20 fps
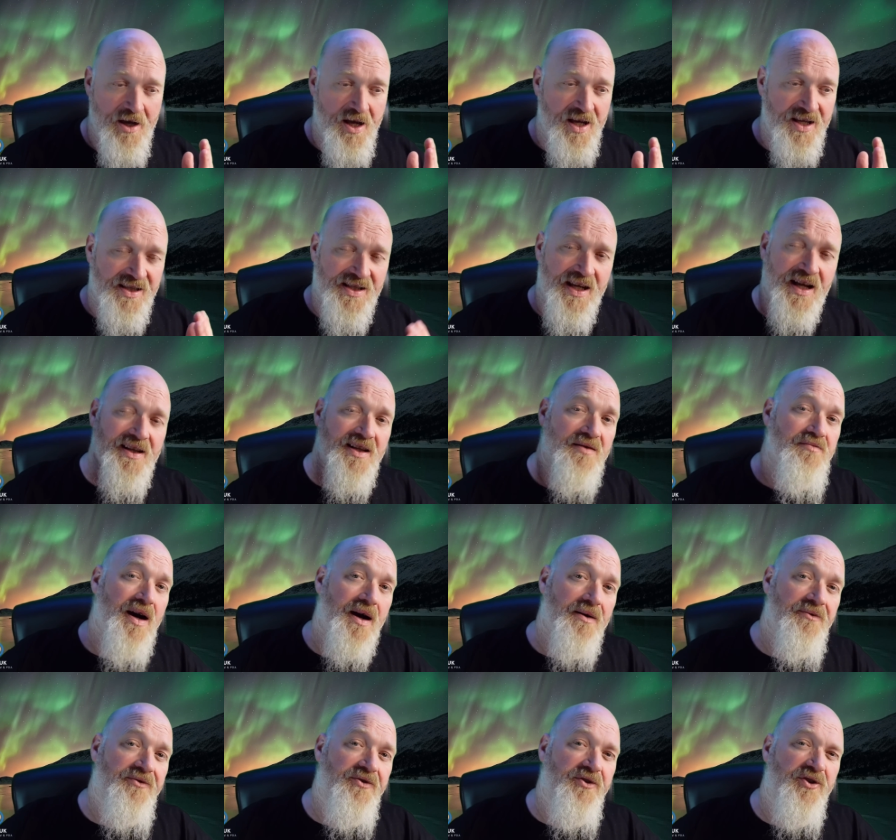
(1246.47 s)
setting them
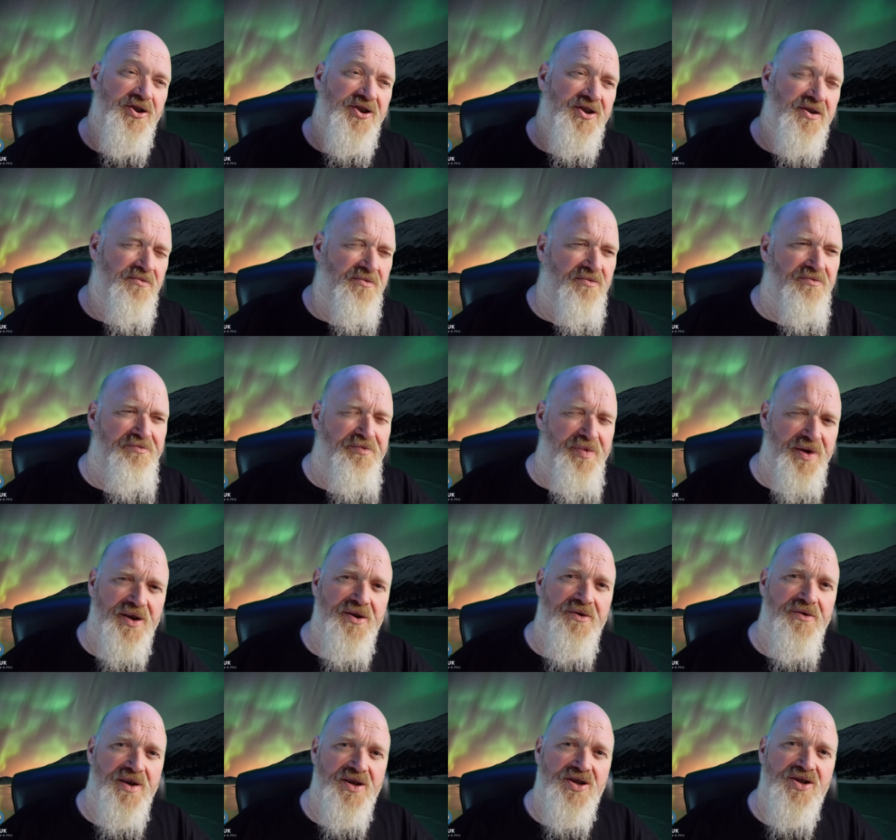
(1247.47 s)
up for some
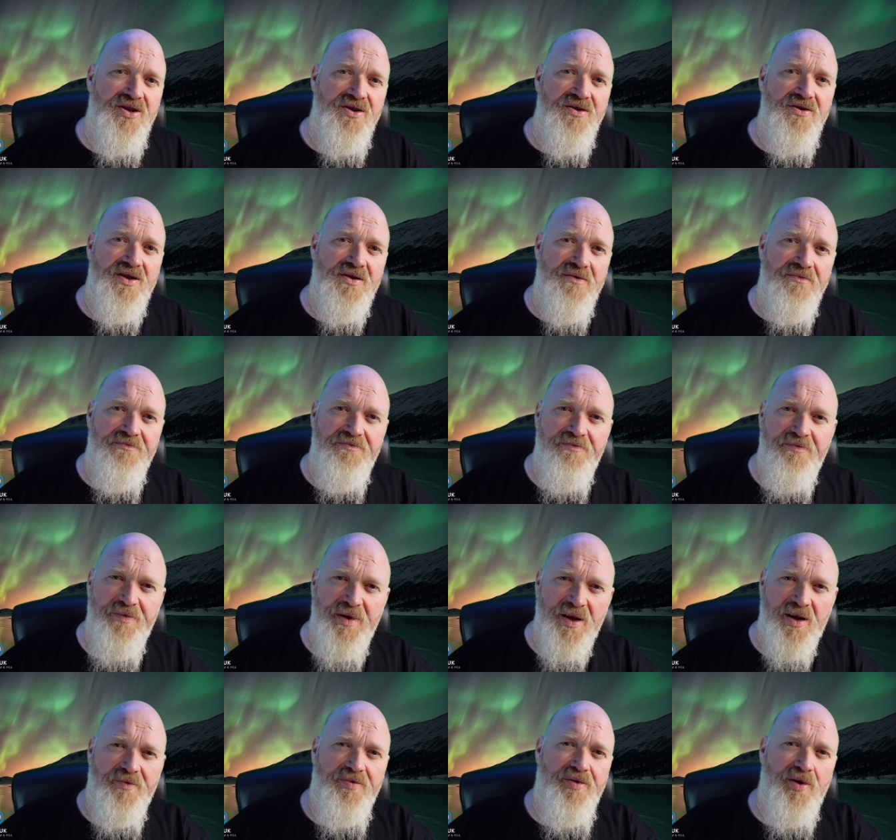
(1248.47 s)
bigger issues and
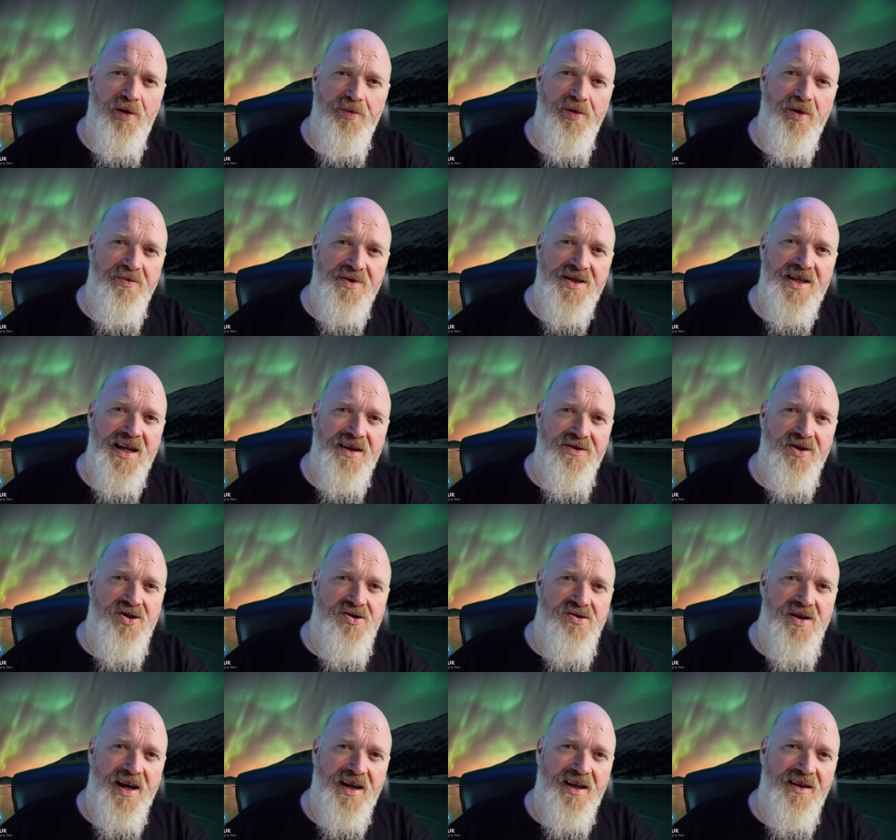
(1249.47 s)
bigger problems down the
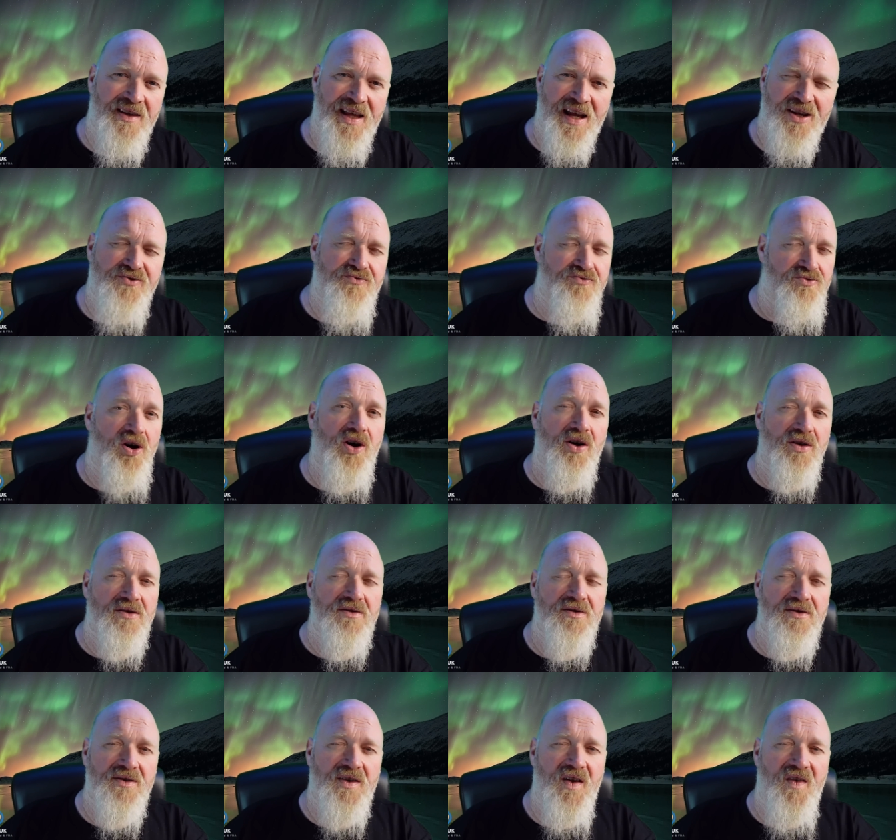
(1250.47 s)
track and that's wrong
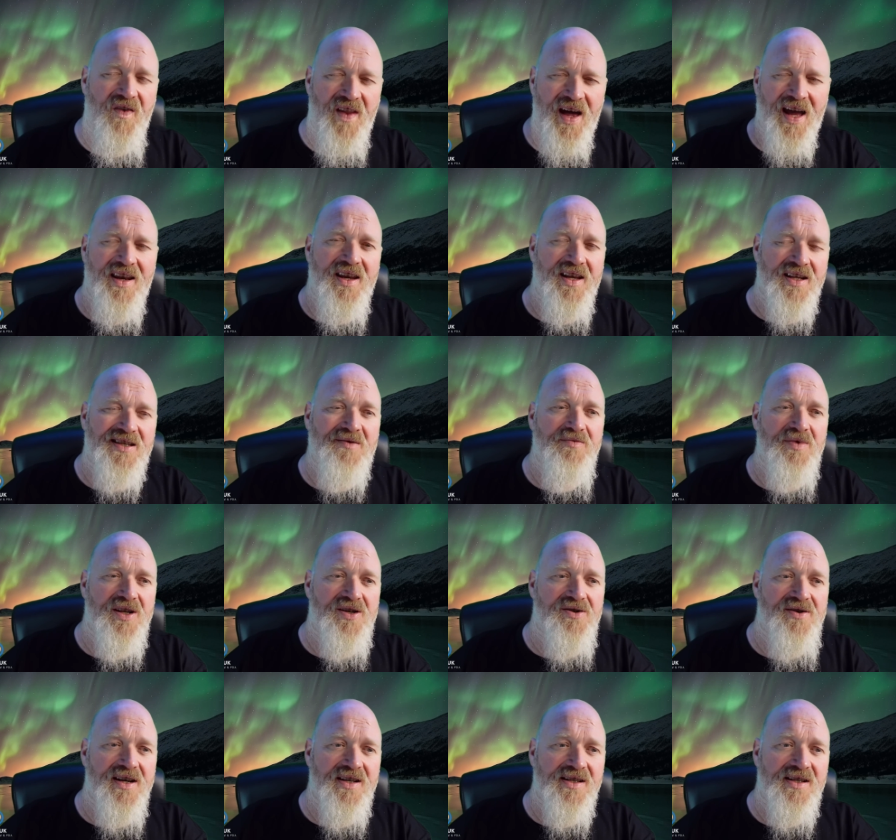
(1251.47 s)
and that needs to be
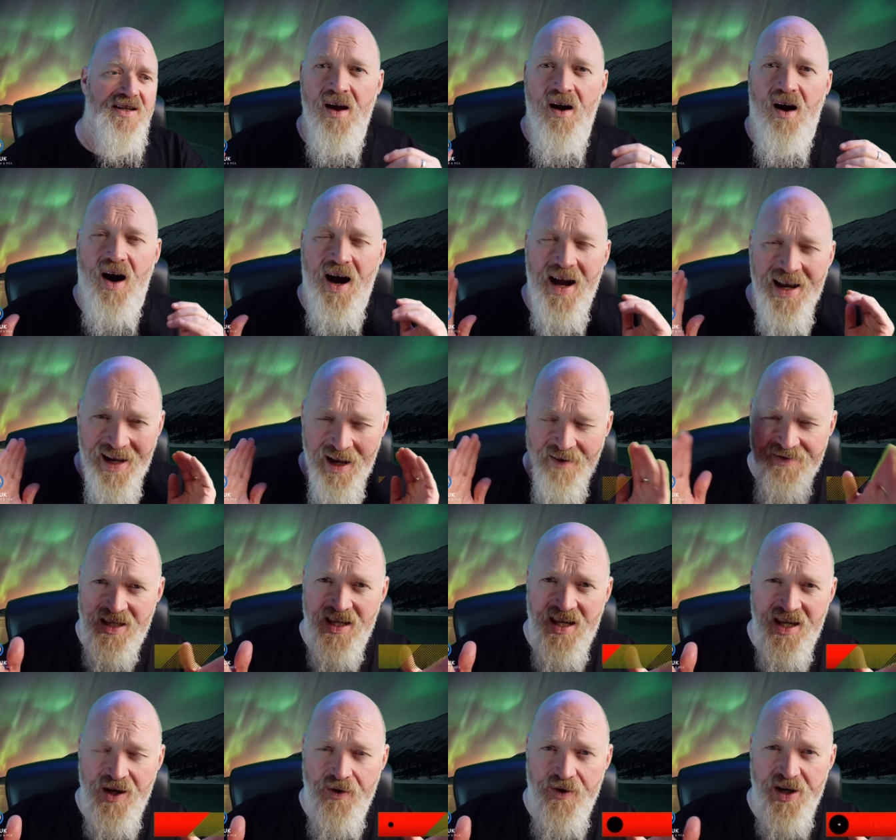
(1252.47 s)
addressed. I'd love to
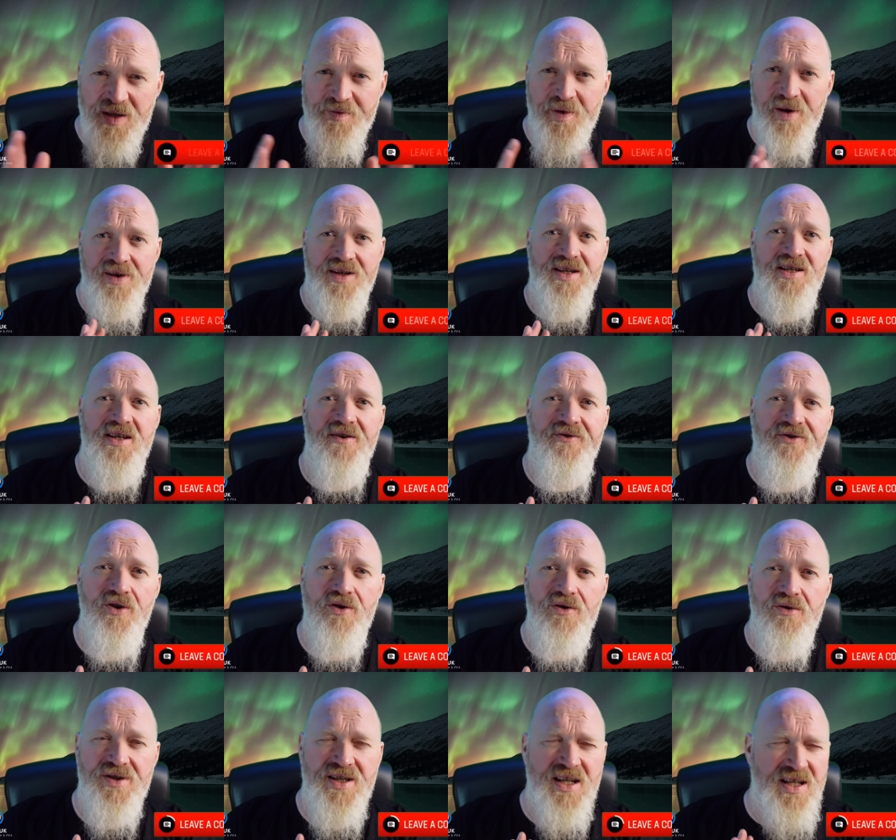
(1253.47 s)
hear your experiences. If
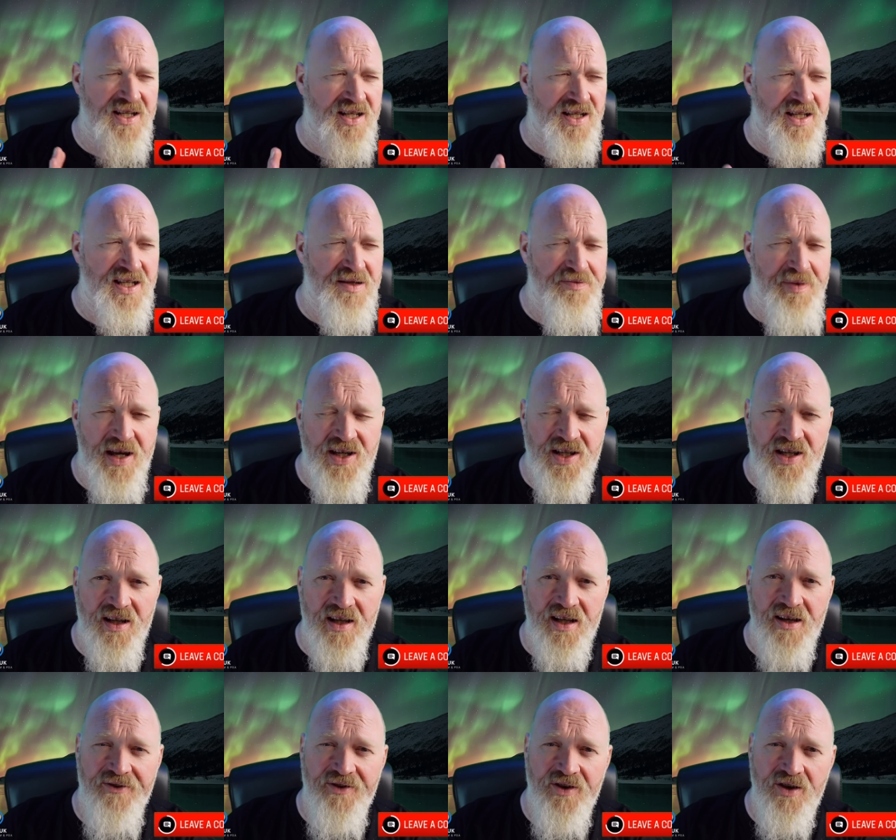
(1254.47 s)
you're autistic,
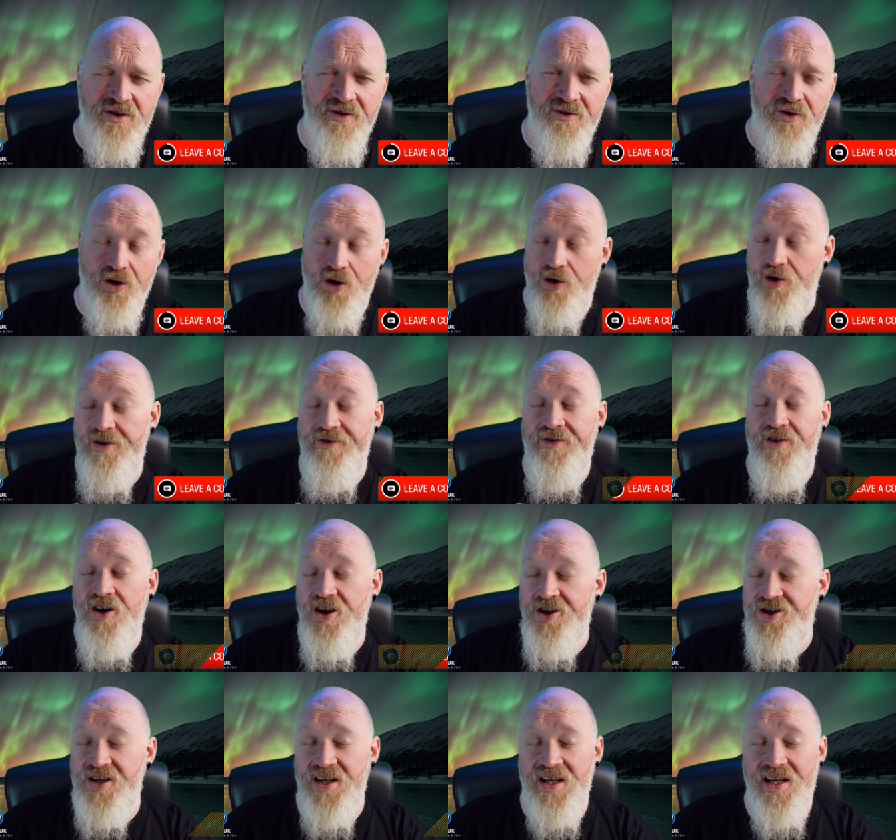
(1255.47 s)
especially if you and
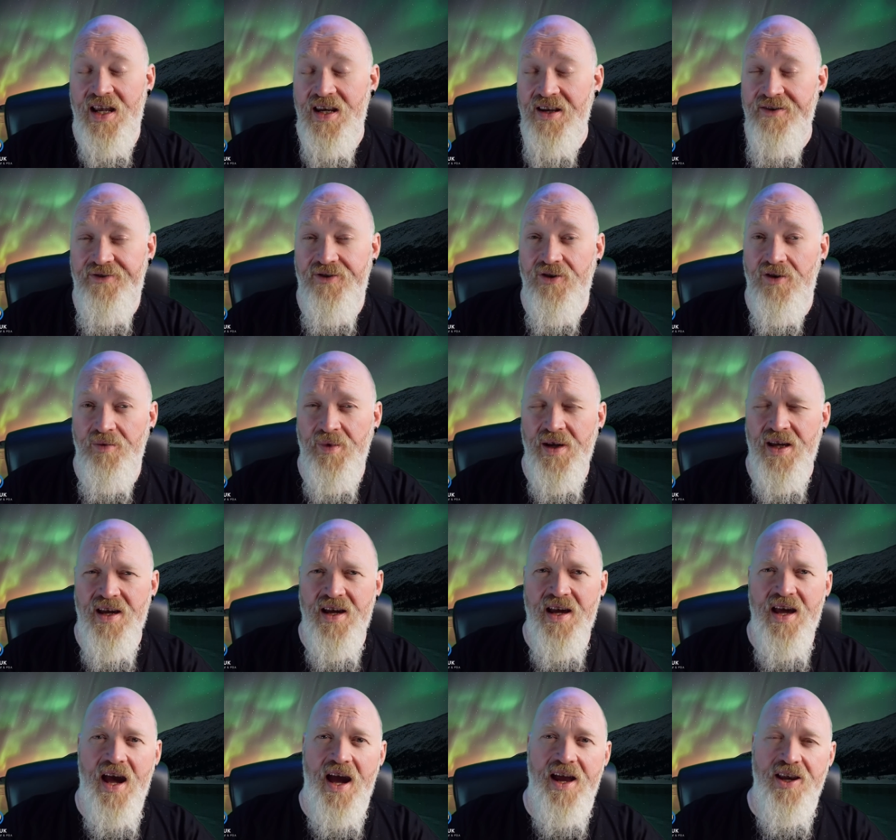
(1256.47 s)
neurodivergent in any form,
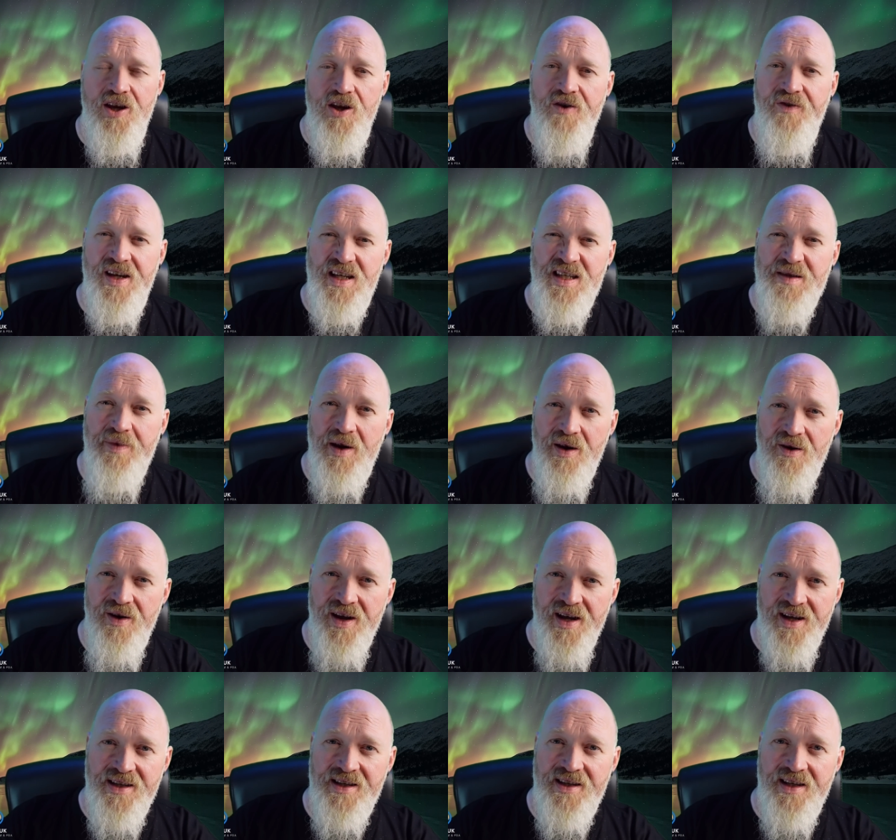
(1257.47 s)
and you've
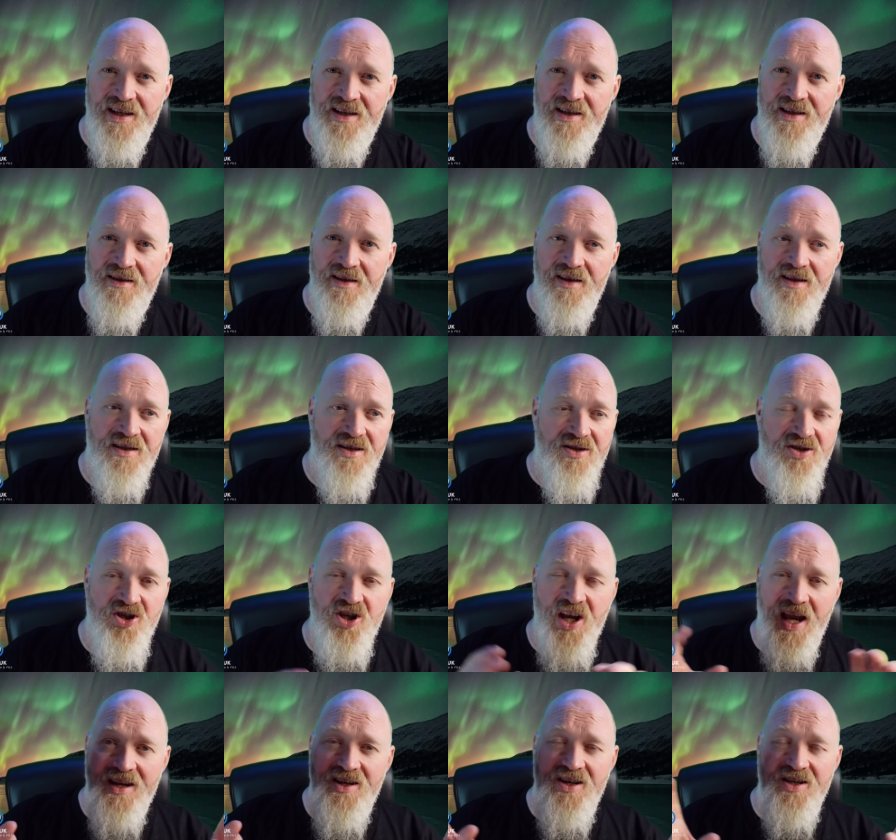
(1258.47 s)
experienced this this
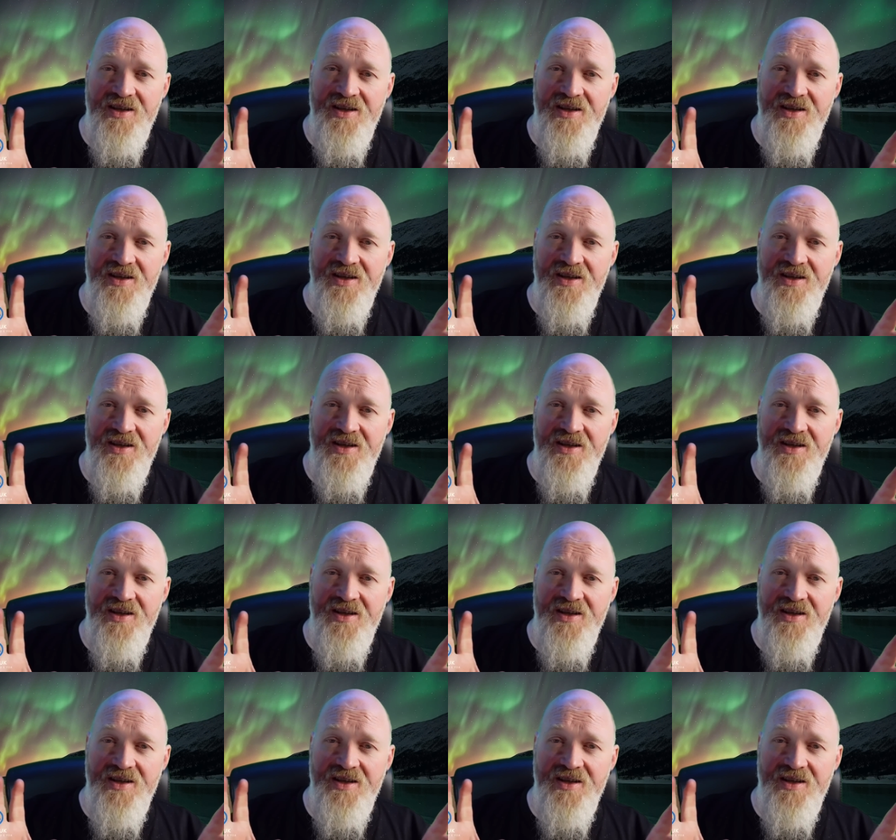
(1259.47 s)
gender